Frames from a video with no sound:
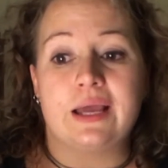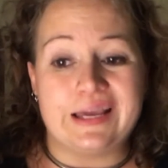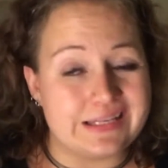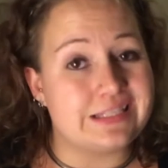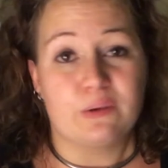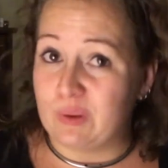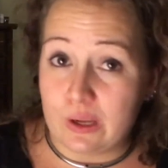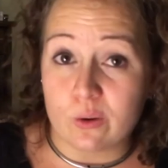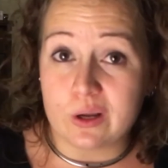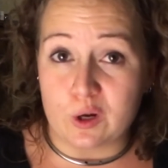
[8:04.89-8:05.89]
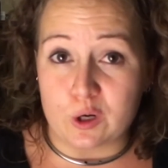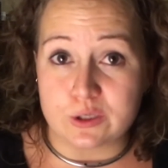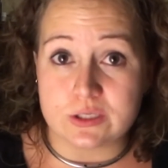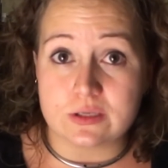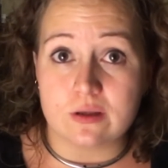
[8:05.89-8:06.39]
his
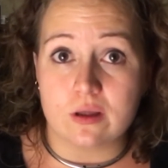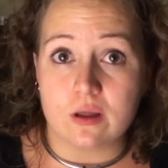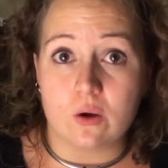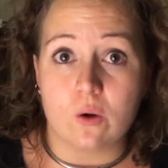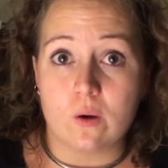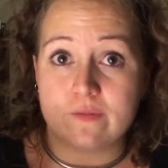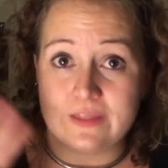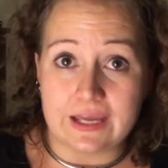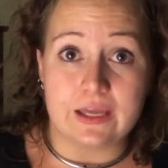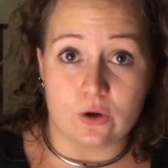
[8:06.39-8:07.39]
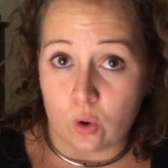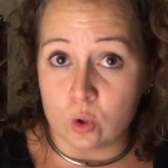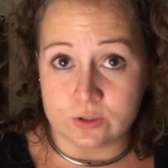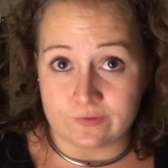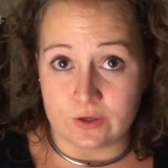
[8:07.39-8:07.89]
superiors that get a
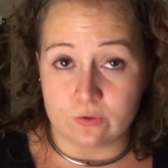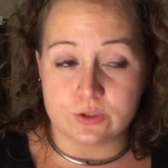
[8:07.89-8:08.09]
hold of you.